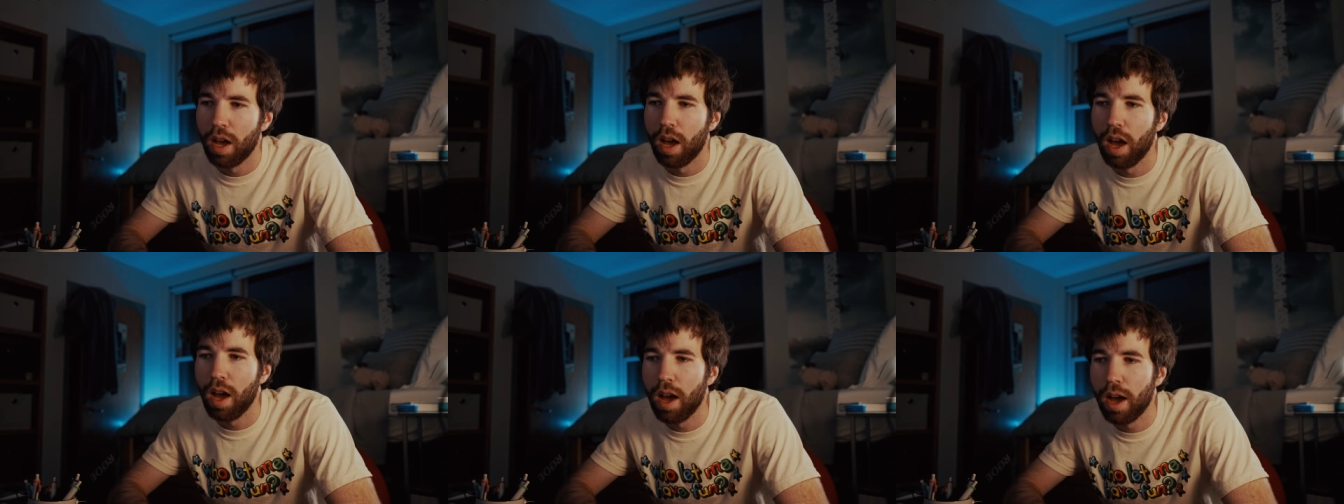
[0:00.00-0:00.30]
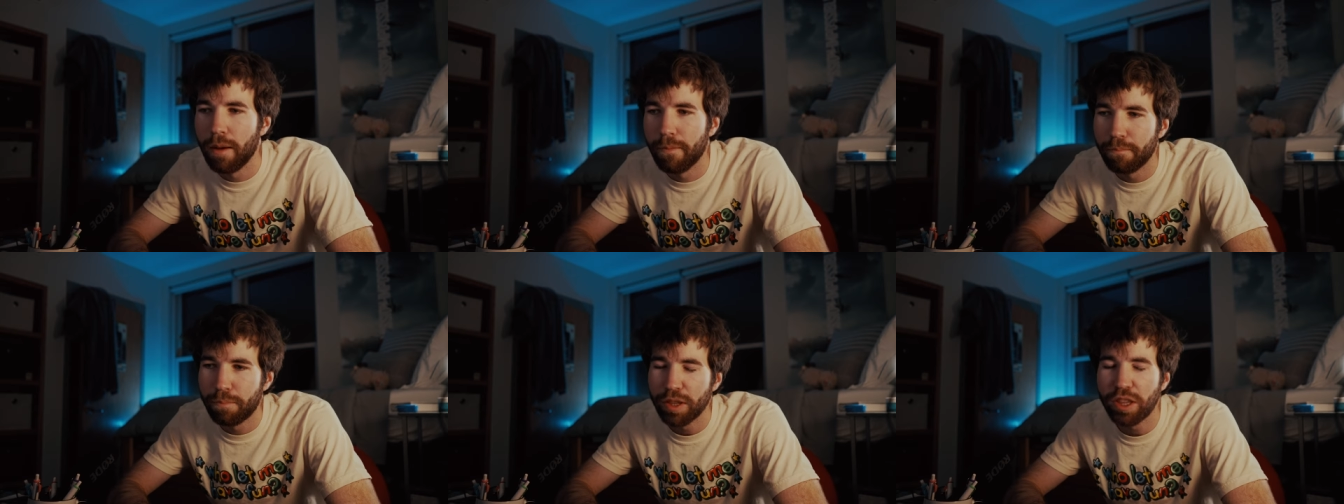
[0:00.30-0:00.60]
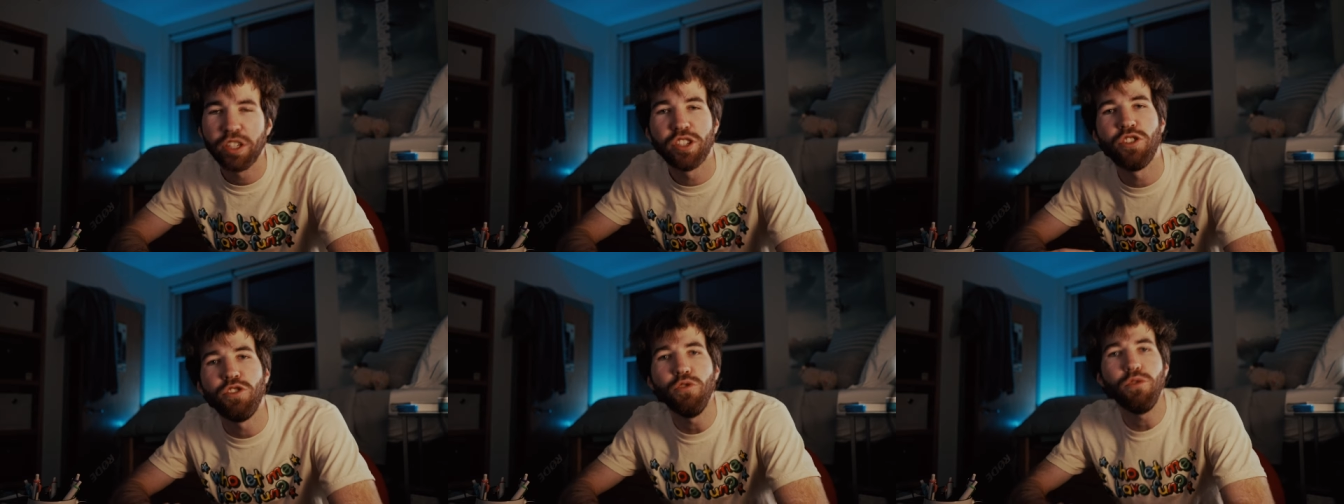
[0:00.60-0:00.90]

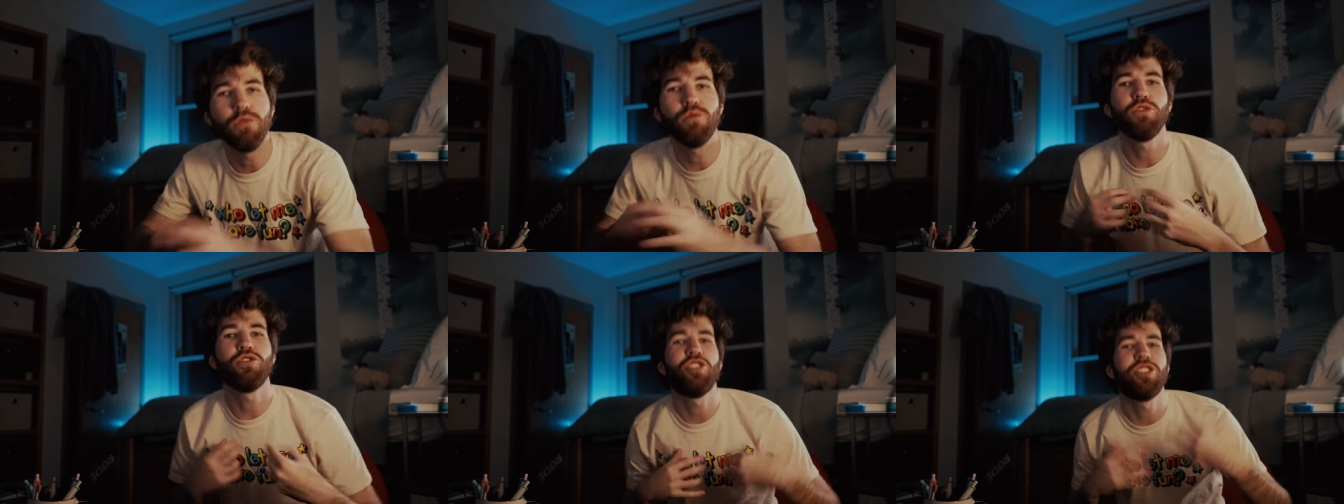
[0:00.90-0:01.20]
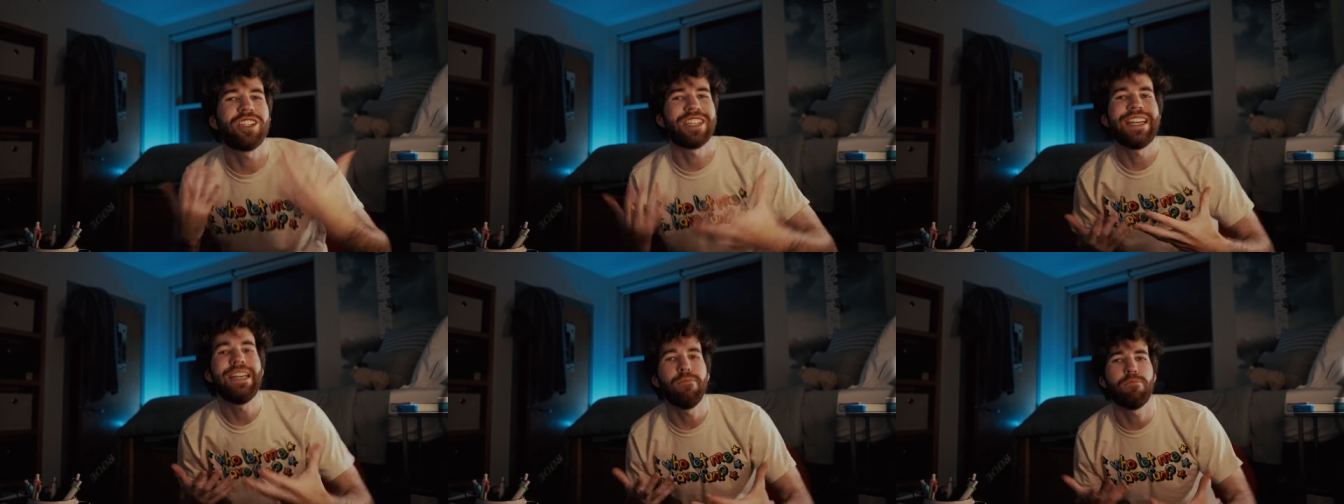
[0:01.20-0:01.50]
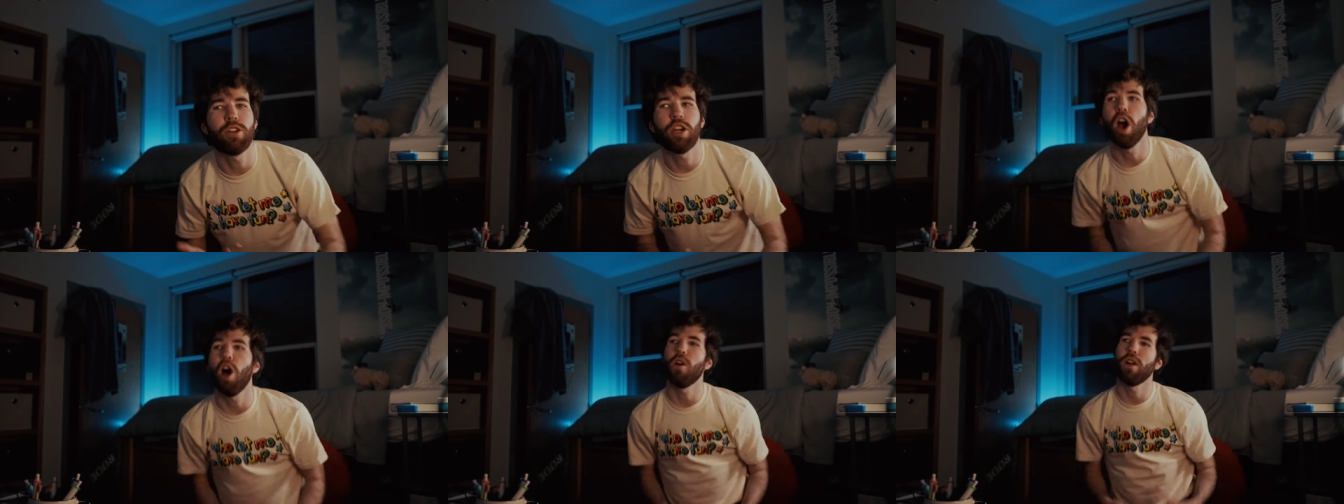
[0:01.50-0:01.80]
But the student will just
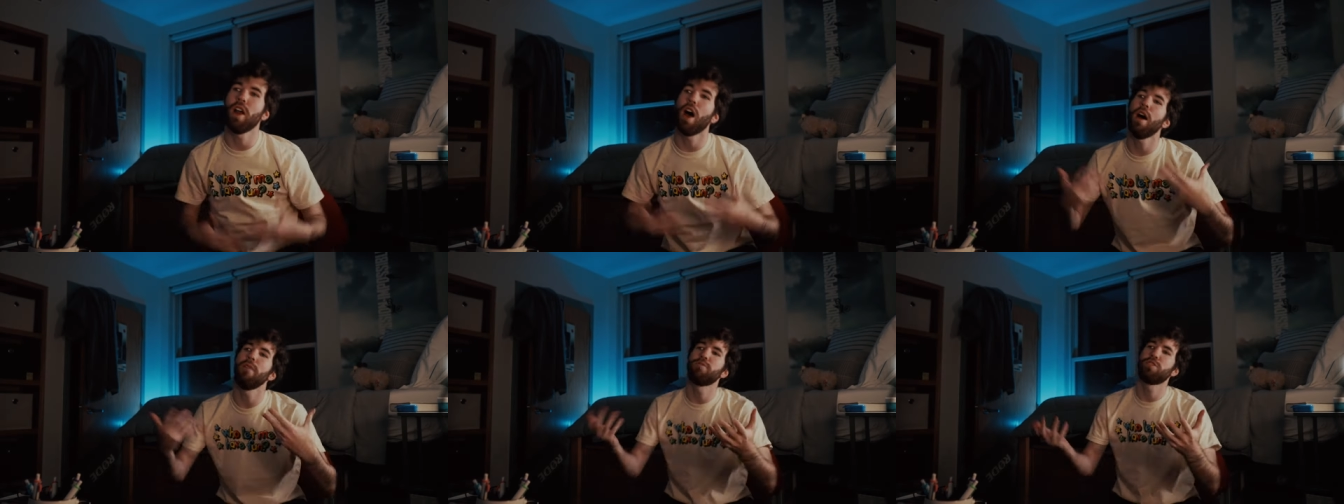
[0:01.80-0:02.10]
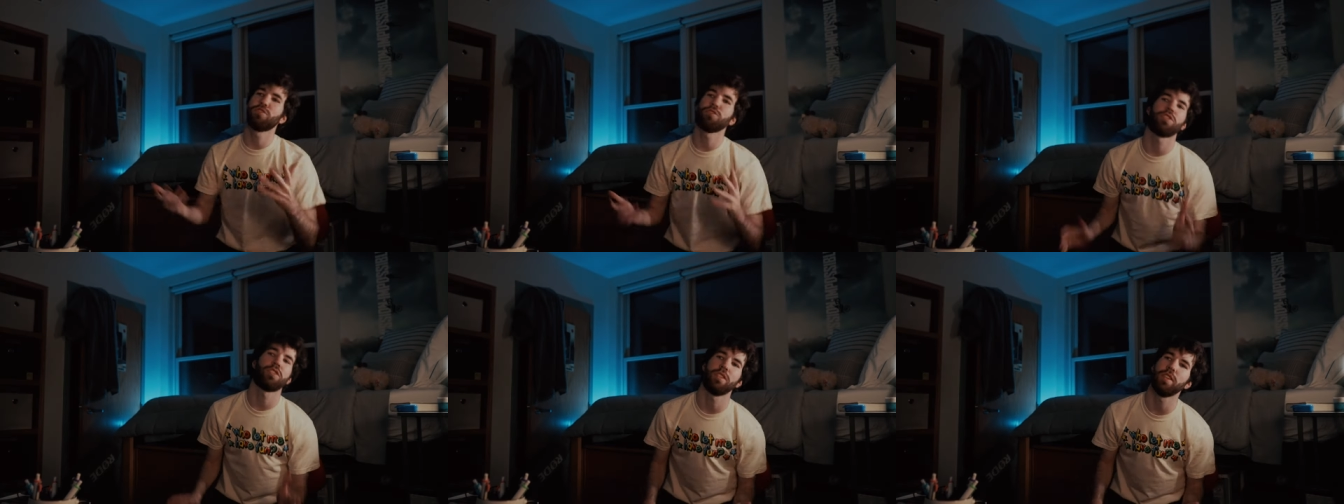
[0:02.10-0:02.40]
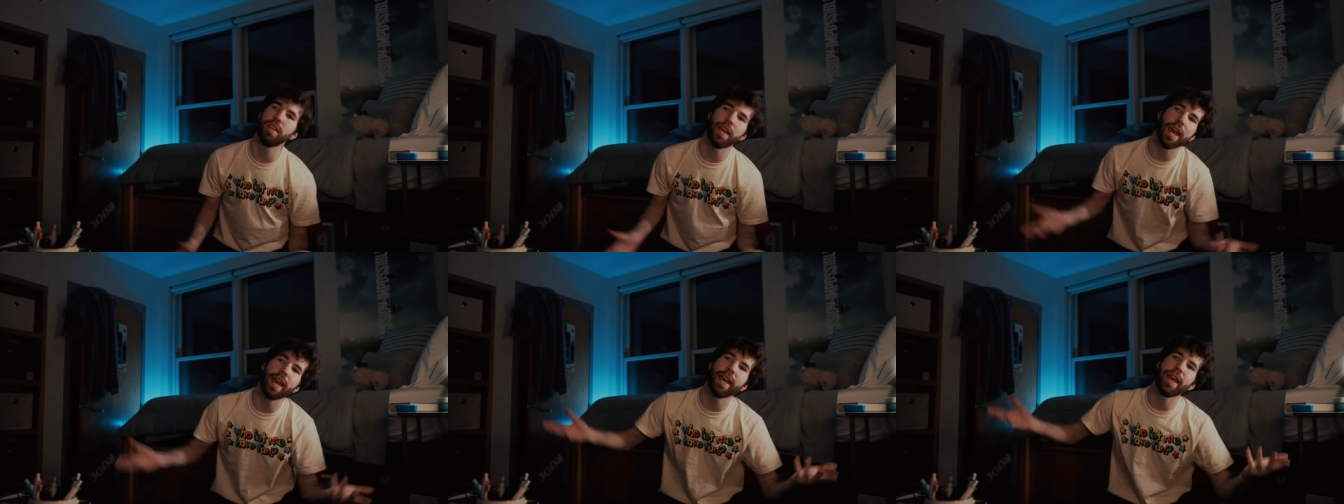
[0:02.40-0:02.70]
keep going.
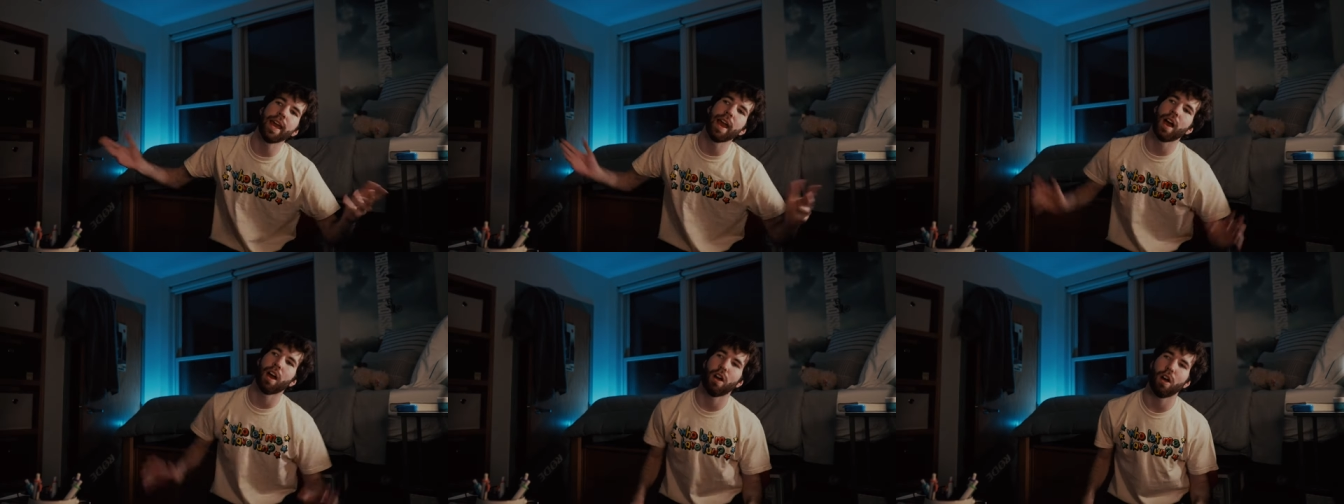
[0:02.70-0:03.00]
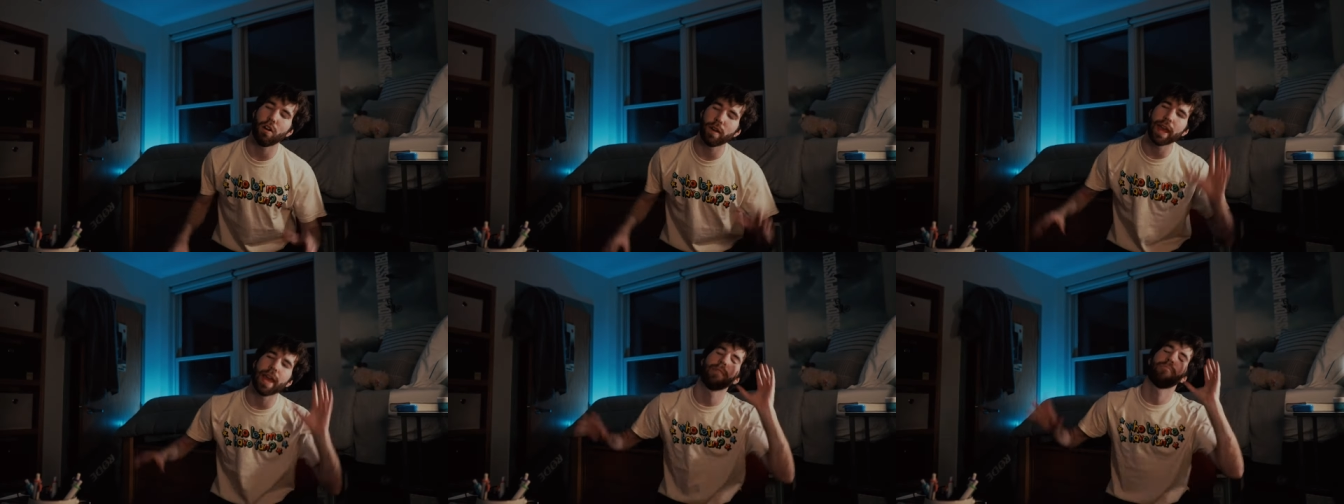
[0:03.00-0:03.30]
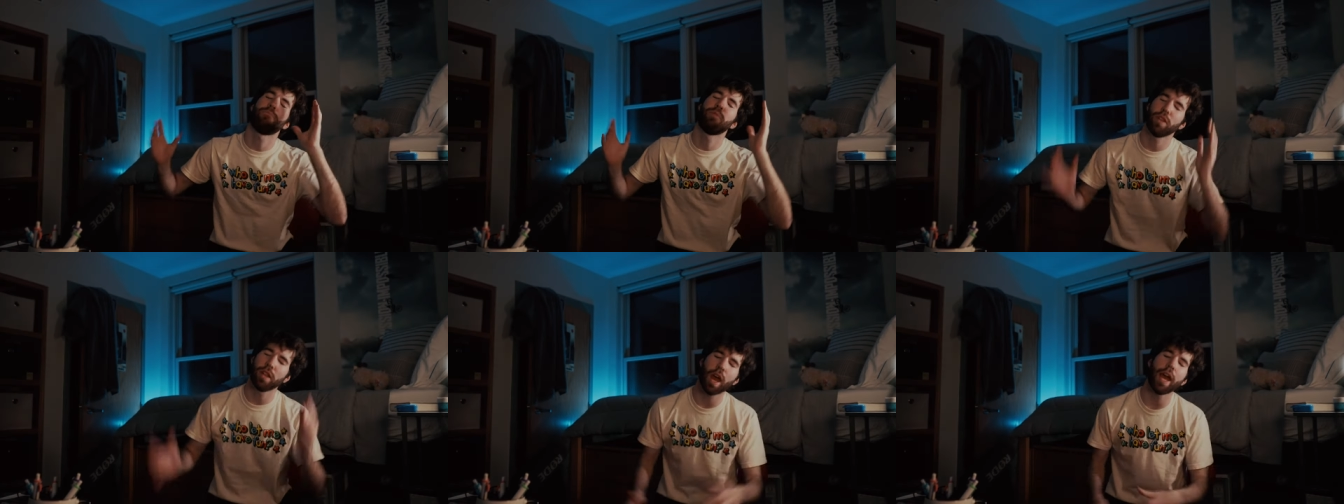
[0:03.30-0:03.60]
Yeah,
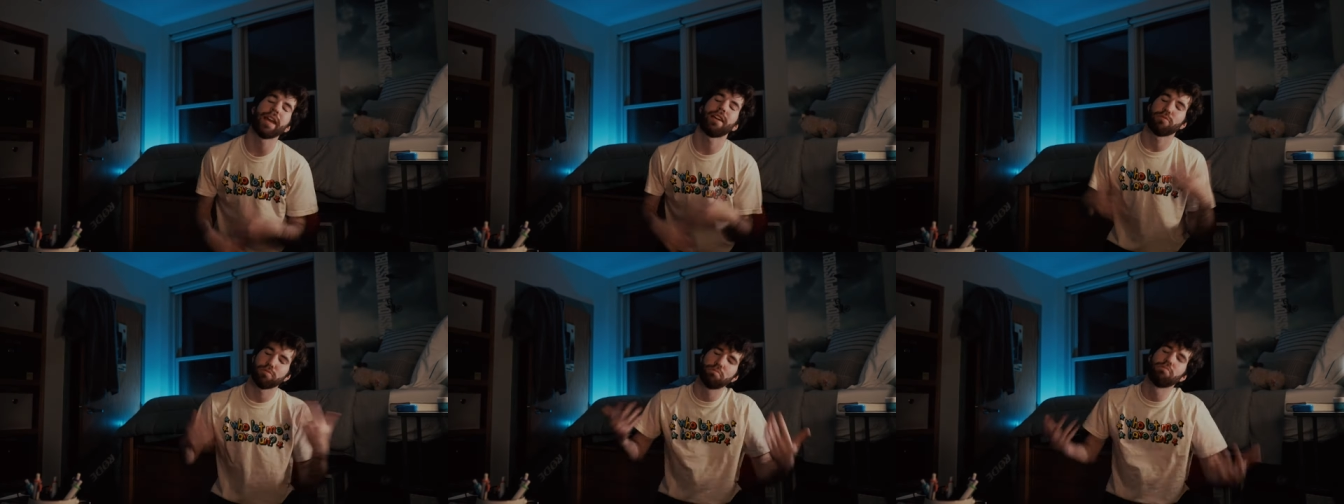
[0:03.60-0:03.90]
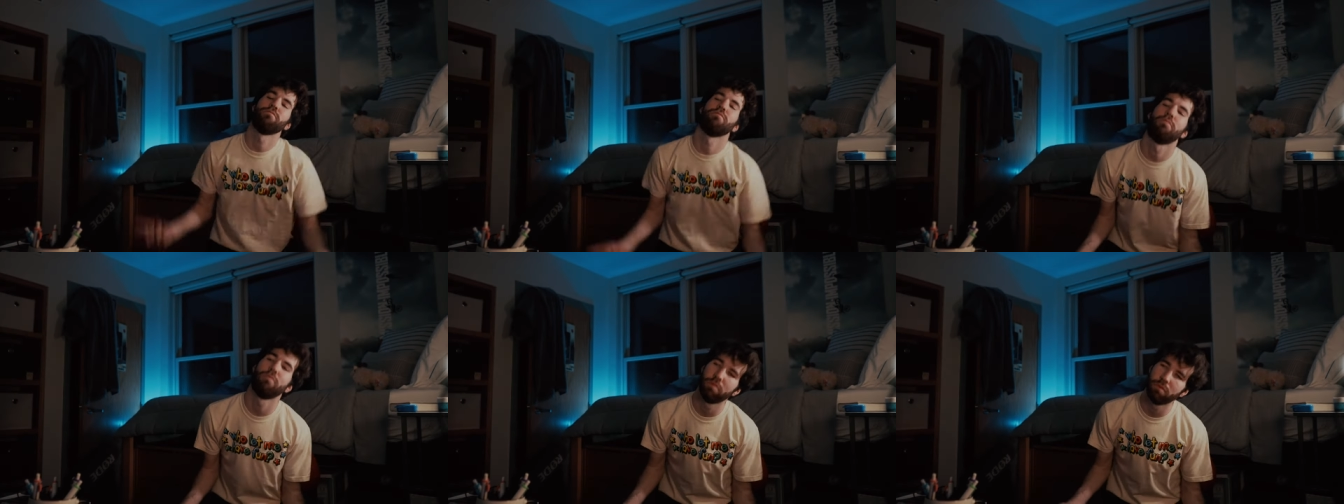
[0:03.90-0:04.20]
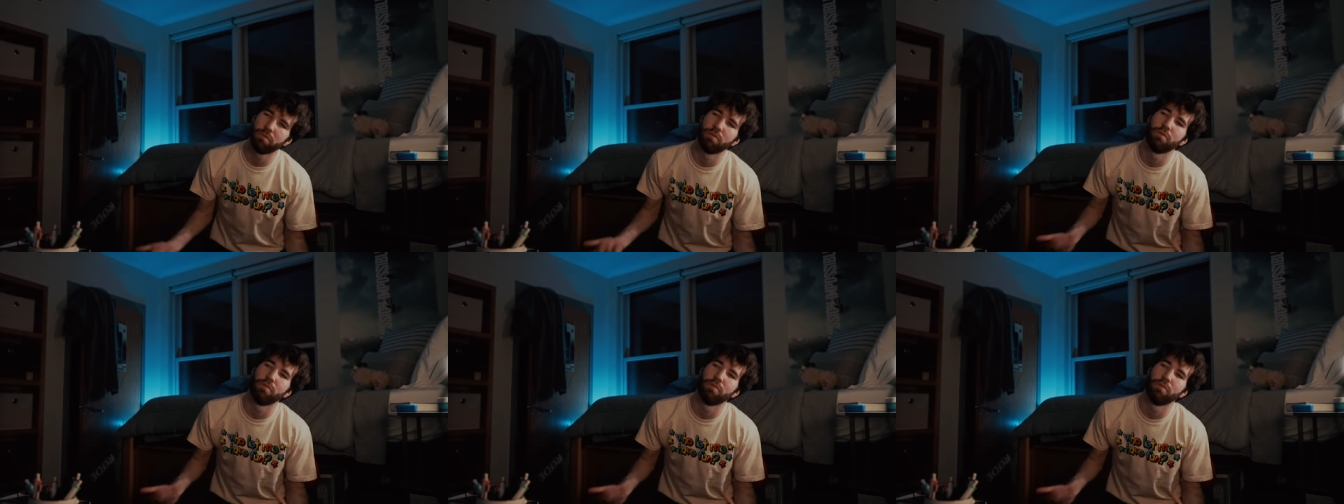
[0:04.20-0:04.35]
okay. But like, just